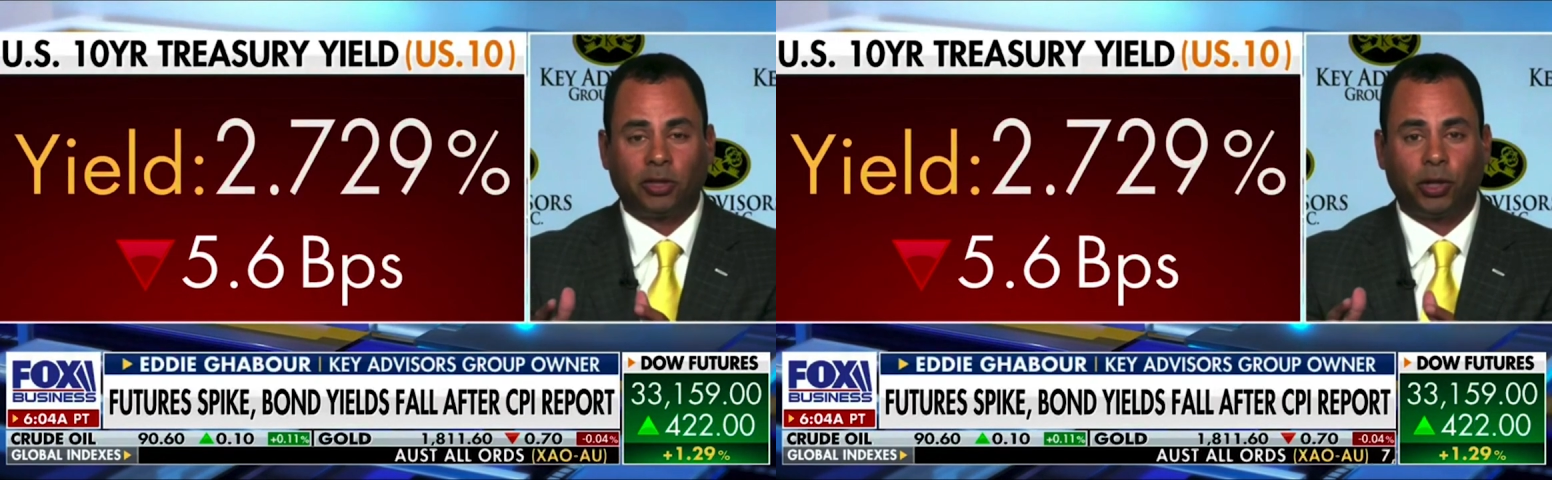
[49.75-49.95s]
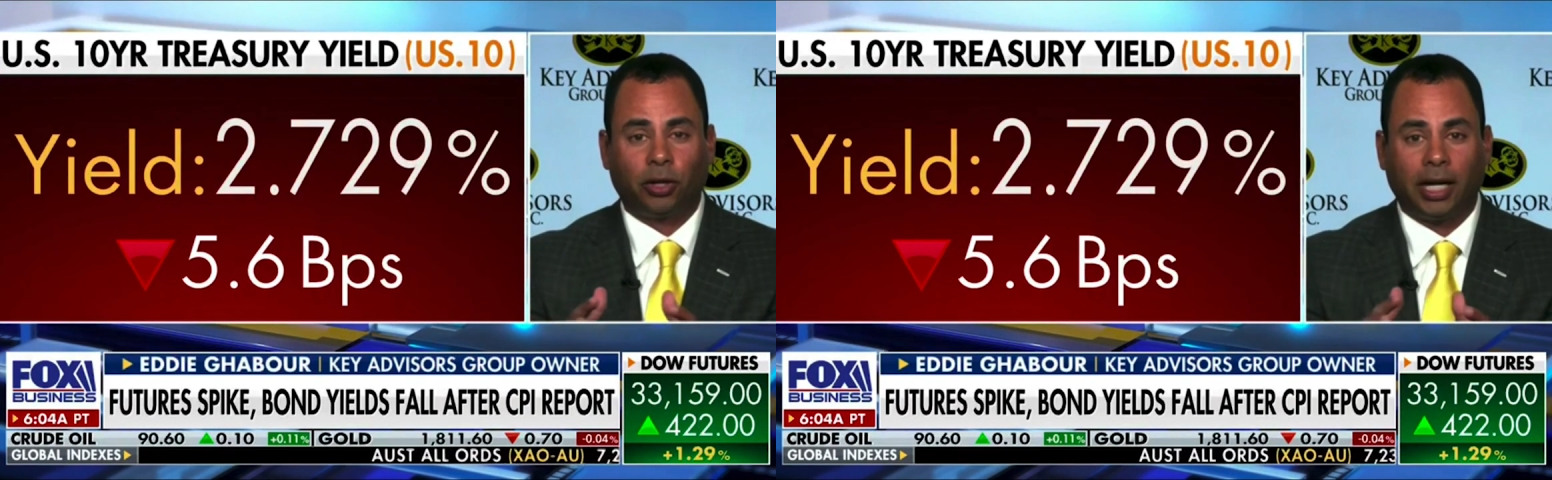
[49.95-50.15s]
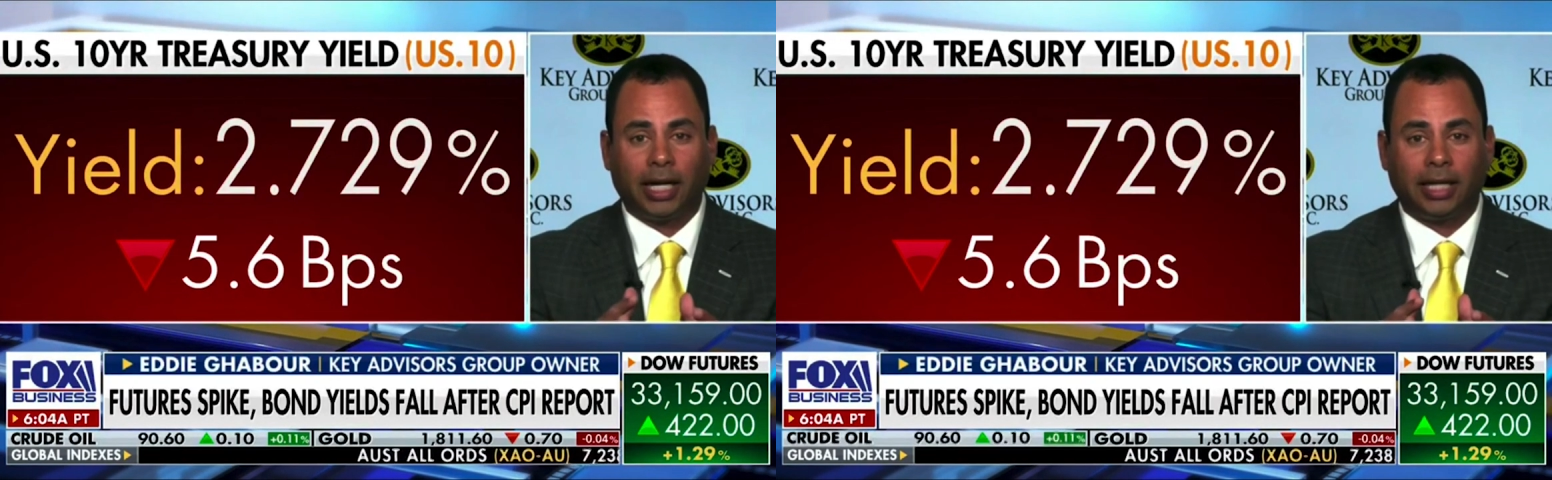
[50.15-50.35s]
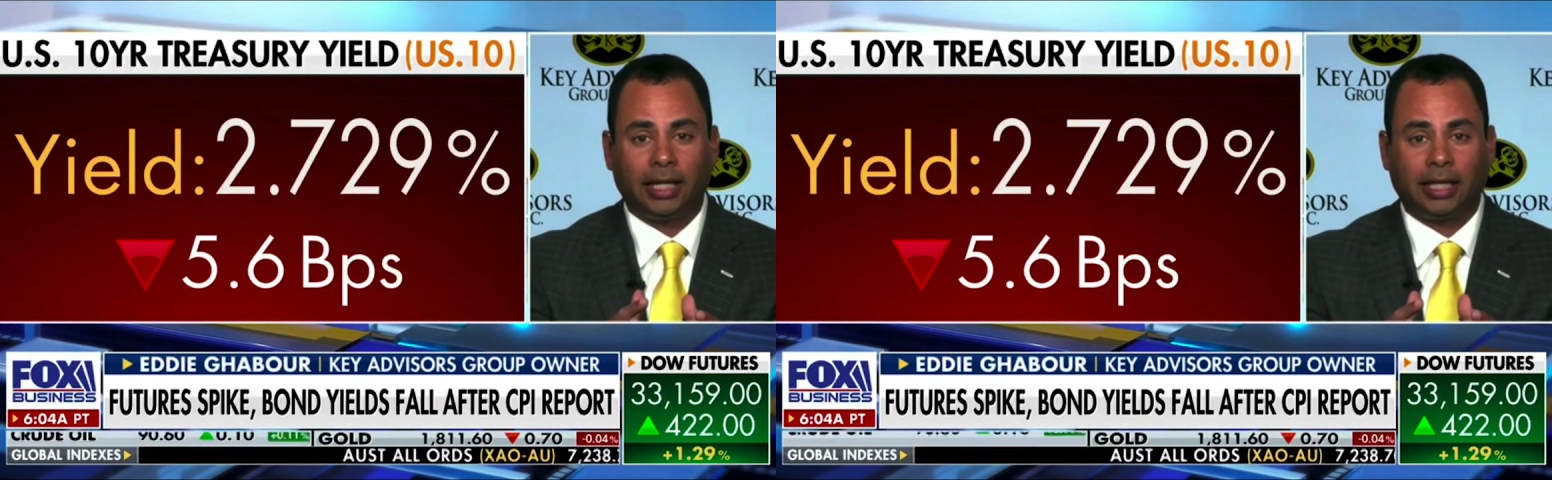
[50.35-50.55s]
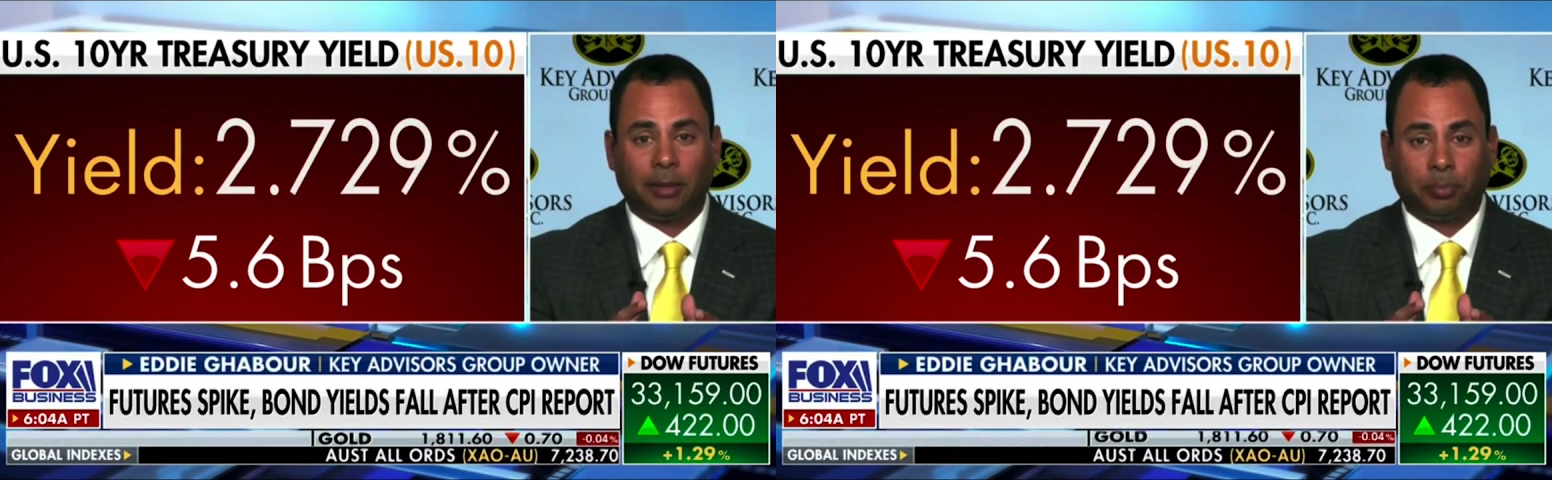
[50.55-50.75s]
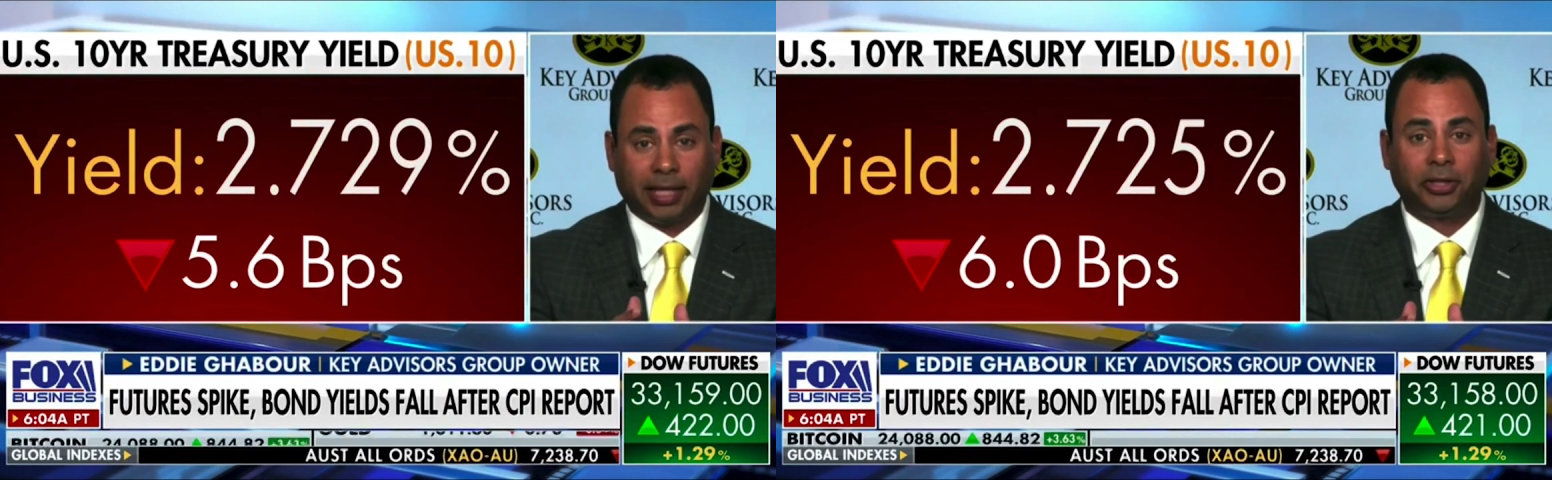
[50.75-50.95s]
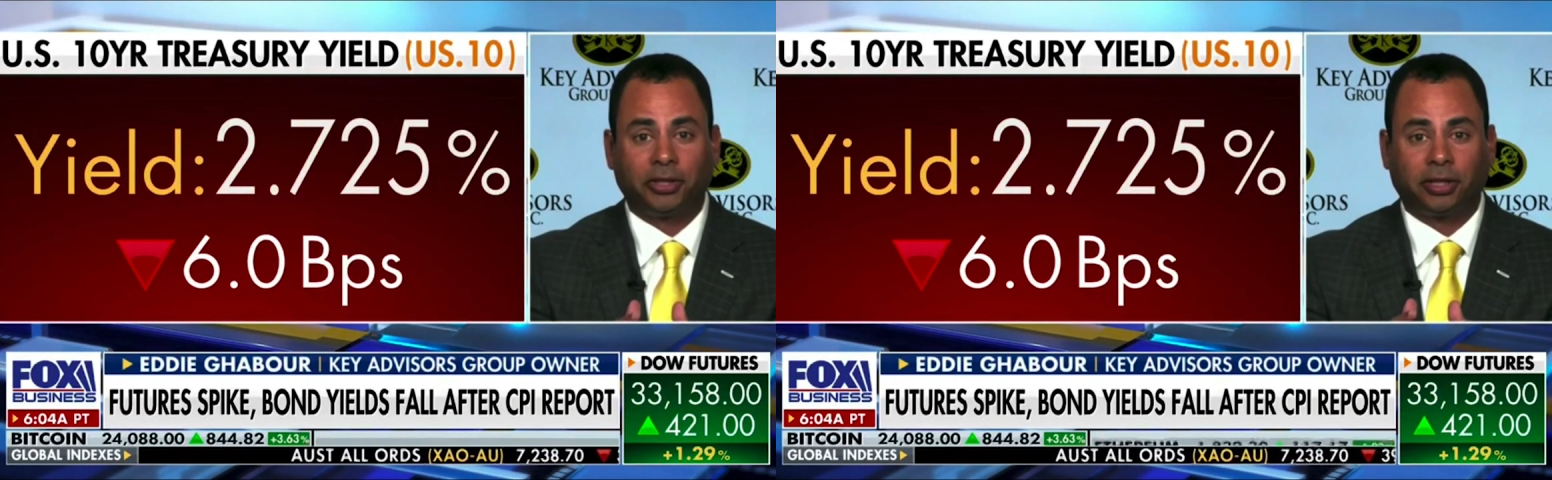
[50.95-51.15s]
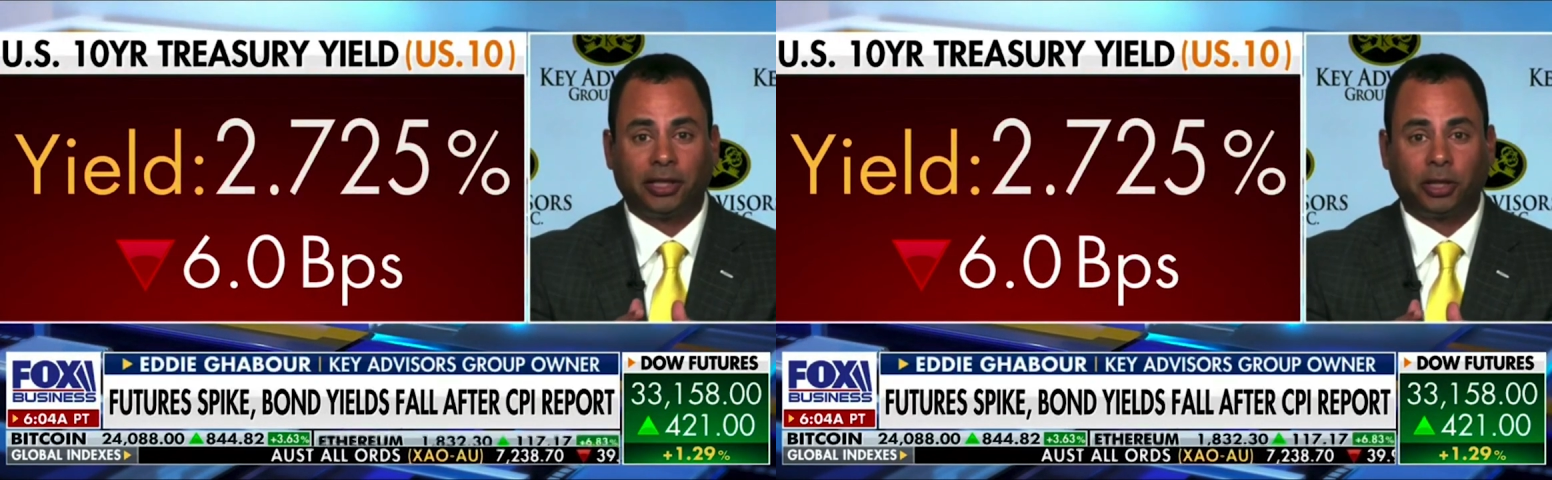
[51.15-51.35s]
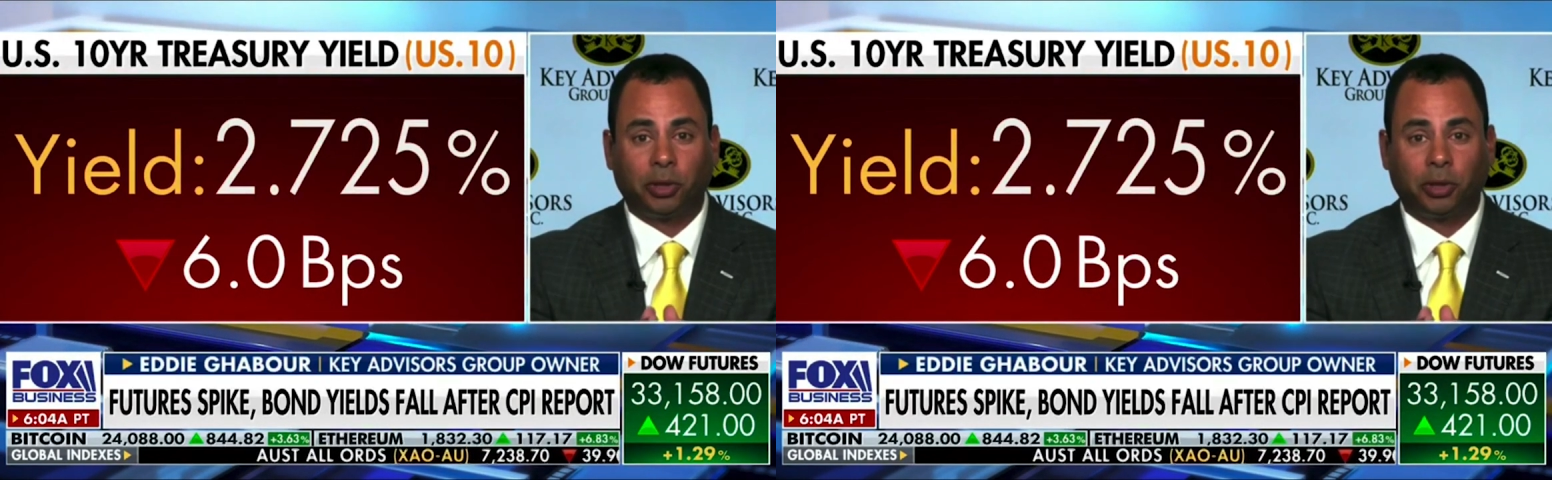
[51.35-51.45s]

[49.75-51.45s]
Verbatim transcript: we are heading potentially into